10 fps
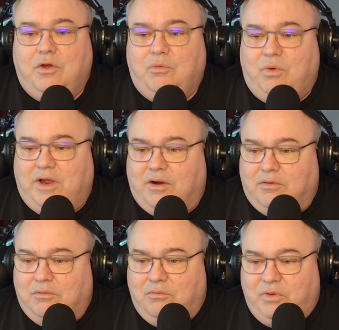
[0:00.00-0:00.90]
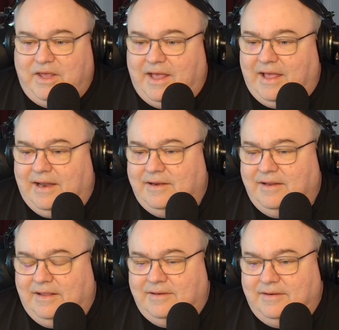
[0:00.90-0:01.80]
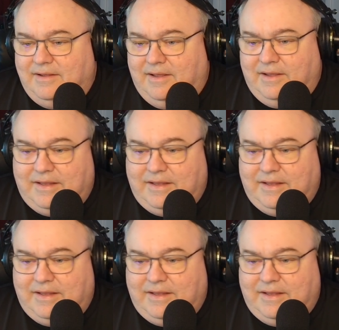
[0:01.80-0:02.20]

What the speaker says: where we had in